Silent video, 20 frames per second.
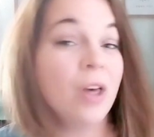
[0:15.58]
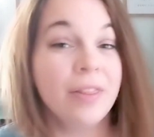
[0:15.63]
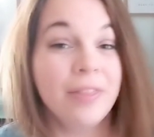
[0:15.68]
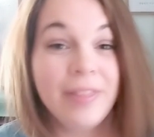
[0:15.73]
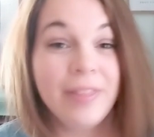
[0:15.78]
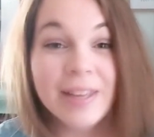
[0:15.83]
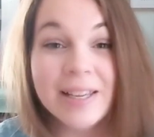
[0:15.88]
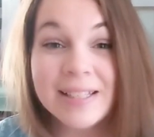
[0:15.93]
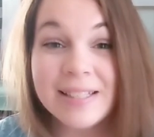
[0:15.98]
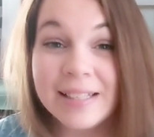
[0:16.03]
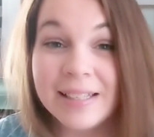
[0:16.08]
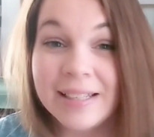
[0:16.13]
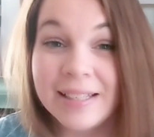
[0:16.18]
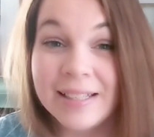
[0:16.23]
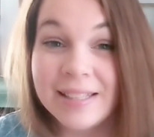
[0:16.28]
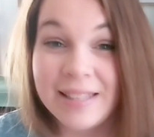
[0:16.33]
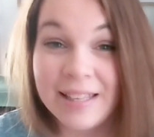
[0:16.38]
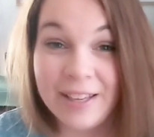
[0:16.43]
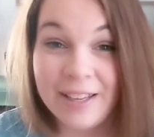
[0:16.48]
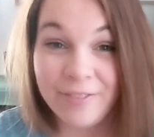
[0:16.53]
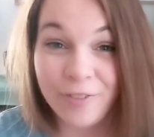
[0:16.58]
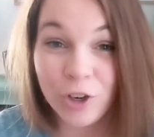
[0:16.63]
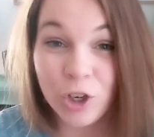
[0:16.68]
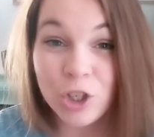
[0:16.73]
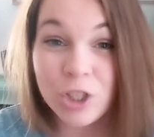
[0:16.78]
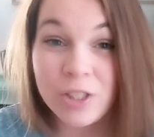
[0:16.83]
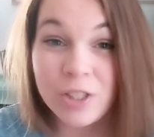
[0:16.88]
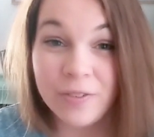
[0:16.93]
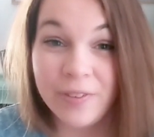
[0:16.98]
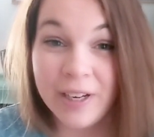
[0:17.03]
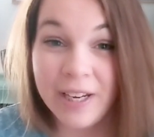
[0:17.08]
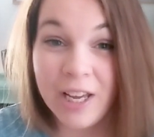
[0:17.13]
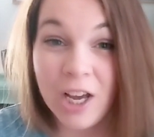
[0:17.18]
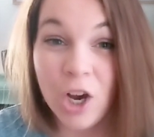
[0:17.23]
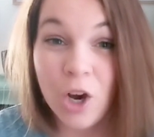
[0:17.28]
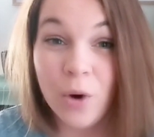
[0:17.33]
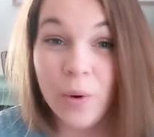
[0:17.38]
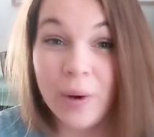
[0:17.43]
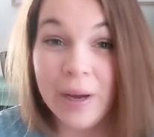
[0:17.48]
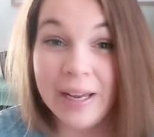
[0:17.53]
This is the first
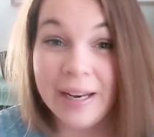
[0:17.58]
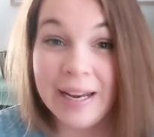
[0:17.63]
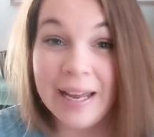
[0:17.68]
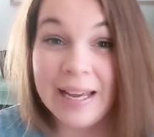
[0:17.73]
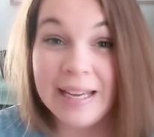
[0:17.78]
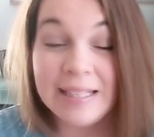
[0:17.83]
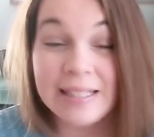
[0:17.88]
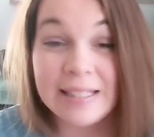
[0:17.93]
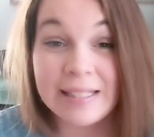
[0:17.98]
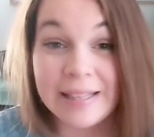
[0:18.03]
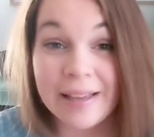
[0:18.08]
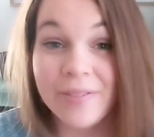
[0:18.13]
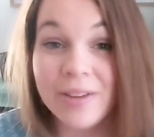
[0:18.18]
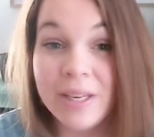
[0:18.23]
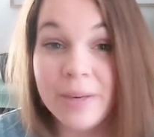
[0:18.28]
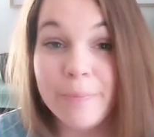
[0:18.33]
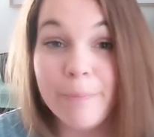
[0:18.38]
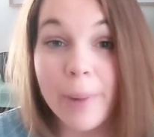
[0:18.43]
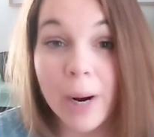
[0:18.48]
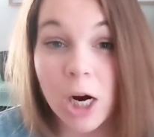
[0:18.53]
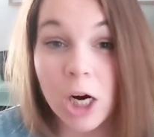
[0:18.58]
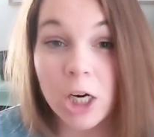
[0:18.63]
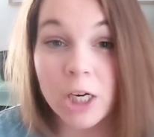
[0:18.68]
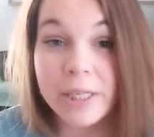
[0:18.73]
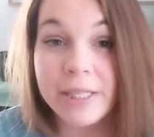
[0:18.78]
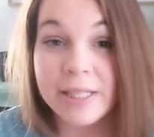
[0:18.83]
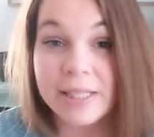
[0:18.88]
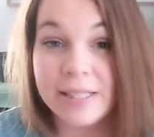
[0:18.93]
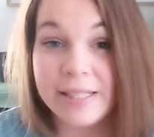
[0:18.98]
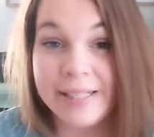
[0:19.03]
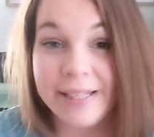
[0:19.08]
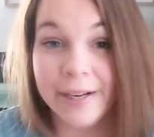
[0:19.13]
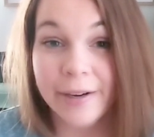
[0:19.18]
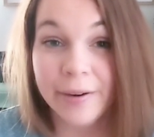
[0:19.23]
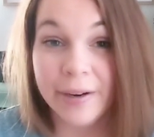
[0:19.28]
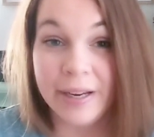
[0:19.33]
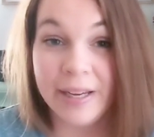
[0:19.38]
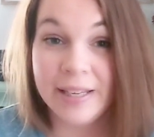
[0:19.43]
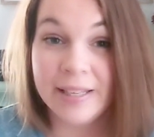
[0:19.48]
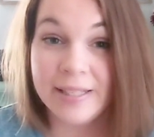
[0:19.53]
video in a 7-part
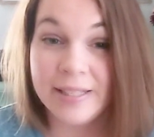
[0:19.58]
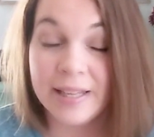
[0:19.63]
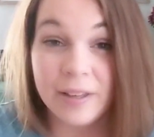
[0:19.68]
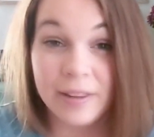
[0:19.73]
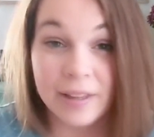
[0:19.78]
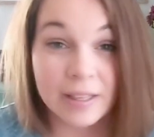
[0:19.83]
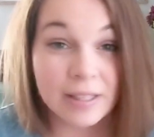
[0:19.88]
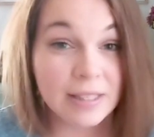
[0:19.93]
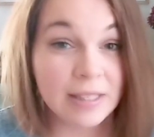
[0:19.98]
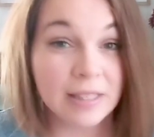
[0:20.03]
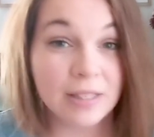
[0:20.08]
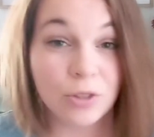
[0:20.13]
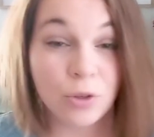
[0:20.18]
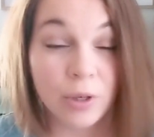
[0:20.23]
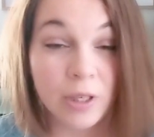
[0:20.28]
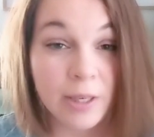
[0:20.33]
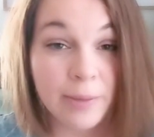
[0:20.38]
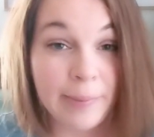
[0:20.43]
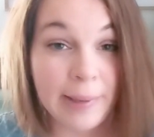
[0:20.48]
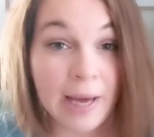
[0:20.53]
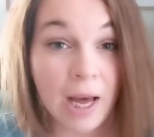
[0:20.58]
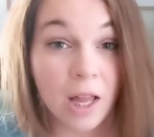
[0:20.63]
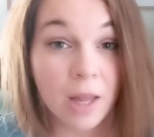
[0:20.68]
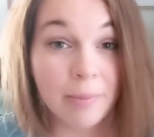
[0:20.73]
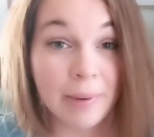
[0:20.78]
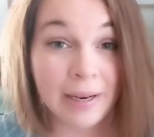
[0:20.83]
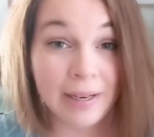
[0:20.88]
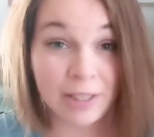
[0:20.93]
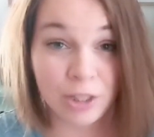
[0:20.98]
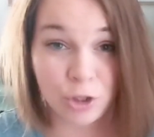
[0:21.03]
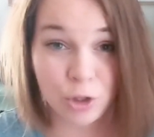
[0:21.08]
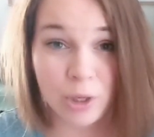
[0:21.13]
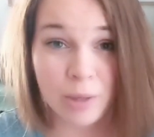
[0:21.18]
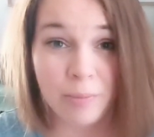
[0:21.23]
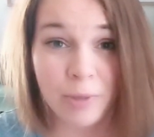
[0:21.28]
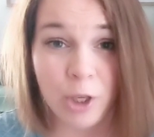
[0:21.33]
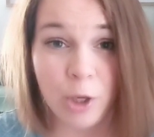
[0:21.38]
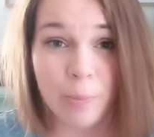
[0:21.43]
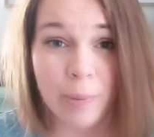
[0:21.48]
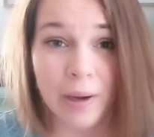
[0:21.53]
series. This is going to be all about
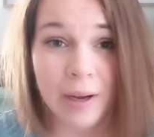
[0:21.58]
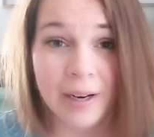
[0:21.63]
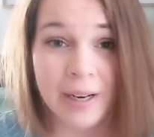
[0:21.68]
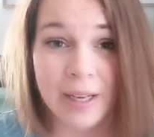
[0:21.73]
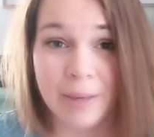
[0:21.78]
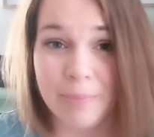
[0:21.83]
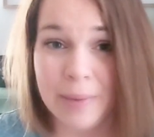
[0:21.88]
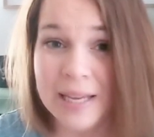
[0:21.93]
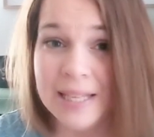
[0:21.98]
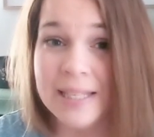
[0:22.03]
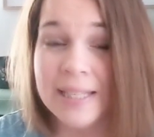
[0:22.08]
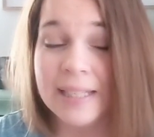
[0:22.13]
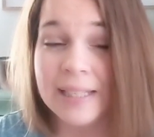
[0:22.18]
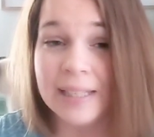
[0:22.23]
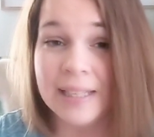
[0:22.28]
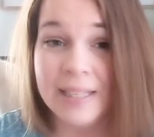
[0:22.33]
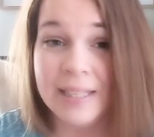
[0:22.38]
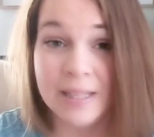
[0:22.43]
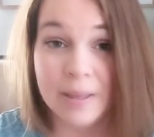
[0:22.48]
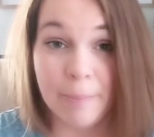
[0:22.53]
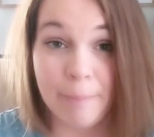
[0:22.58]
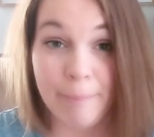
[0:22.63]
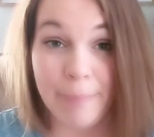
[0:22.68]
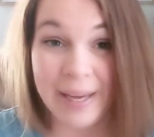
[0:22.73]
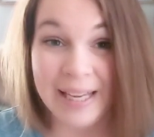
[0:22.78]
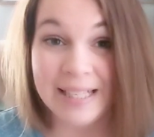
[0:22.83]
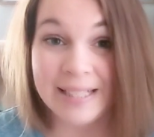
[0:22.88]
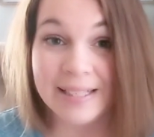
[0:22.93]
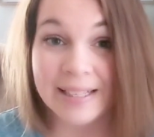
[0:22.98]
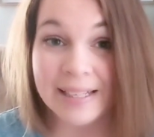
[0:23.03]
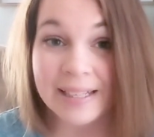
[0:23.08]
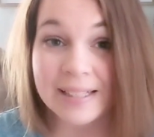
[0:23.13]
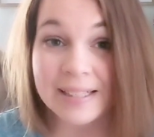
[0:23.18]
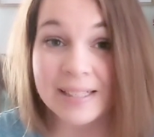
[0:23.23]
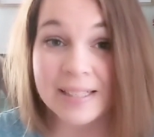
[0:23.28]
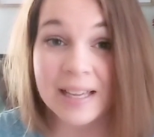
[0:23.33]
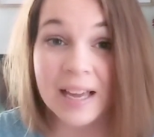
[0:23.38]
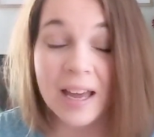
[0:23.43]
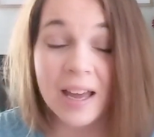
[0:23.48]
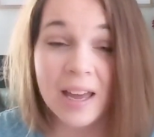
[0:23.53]
extreme couponing, basically the
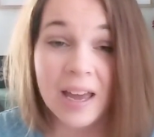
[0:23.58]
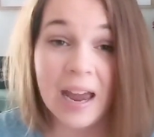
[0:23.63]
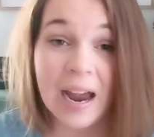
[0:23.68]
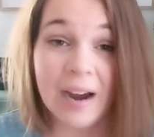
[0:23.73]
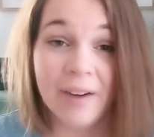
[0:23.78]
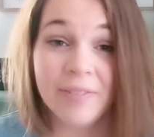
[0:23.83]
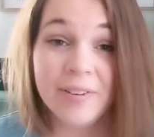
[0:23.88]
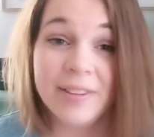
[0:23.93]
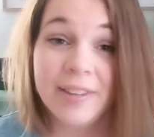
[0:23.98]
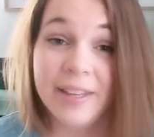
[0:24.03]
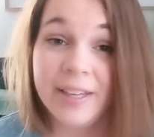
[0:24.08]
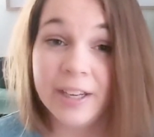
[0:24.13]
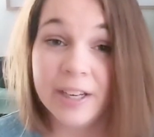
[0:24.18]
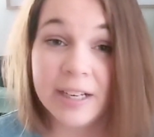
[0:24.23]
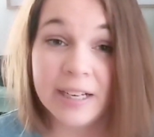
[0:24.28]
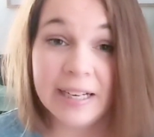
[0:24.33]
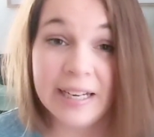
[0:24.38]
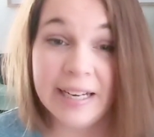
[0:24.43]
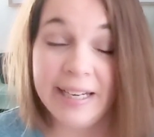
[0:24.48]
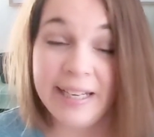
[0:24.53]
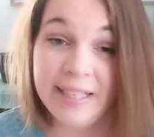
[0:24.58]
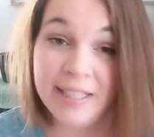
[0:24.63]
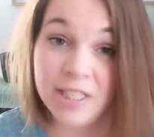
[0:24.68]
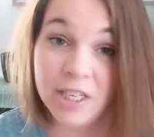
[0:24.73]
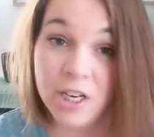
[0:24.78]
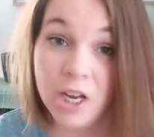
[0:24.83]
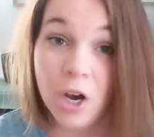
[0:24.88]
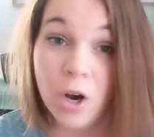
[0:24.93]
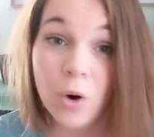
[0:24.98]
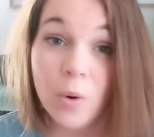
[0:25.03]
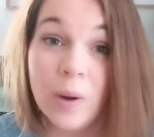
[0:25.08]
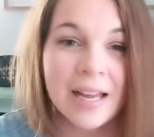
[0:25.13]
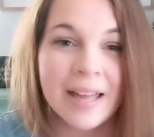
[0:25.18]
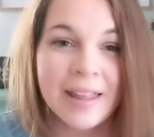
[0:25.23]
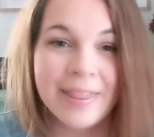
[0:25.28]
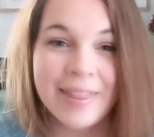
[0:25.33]
basics, everything you're going to need to know.